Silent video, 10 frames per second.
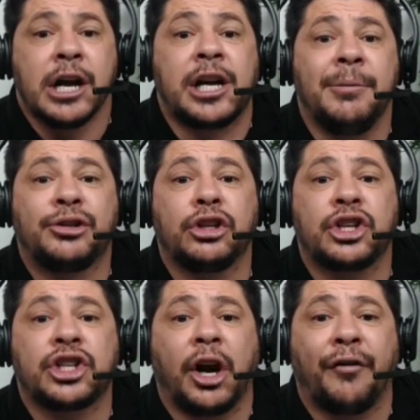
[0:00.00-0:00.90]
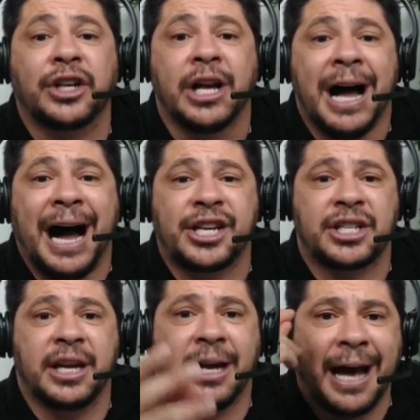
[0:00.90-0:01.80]
Come to the surface. I
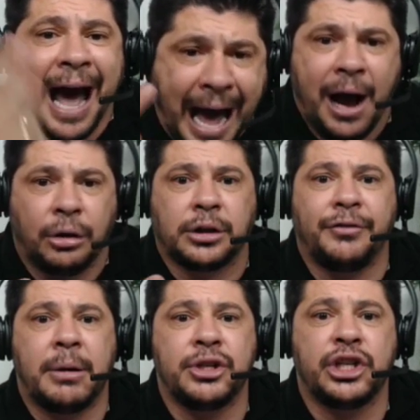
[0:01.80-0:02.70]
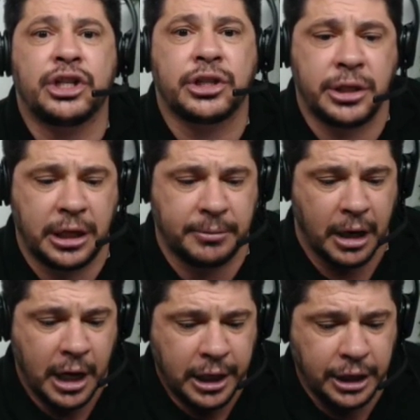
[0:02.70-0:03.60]
say out of them in Jesus'
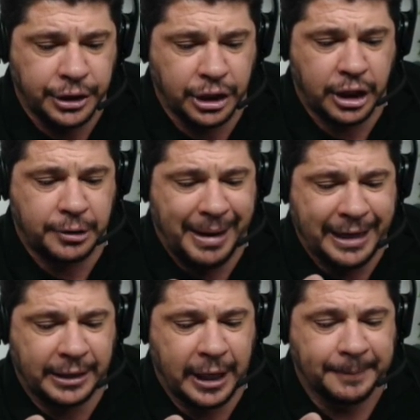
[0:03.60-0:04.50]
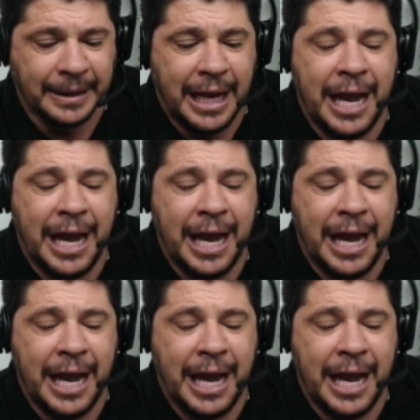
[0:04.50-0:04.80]
name. In Jesus' mighty name.